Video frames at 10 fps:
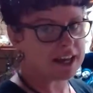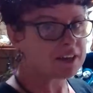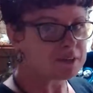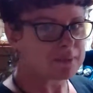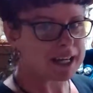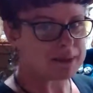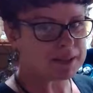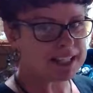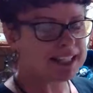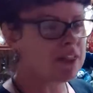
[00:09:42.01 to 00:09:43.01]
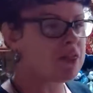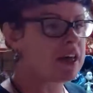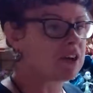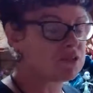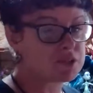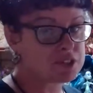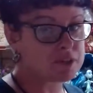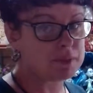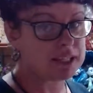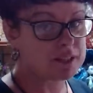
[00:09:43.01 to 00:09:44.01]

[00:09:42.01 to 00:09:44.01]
Another baby that I've also been